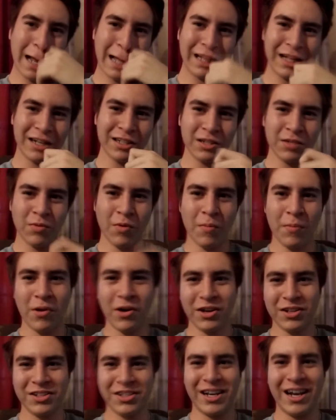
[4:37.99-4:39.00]
thought someone
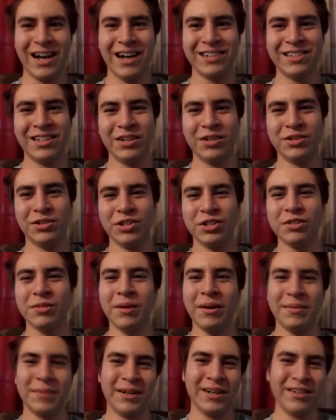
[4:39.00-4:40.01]
broke into the house and it was just
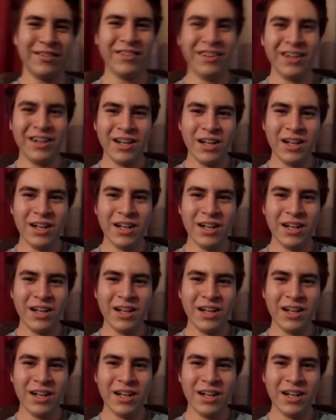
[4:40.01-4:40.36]
my mom.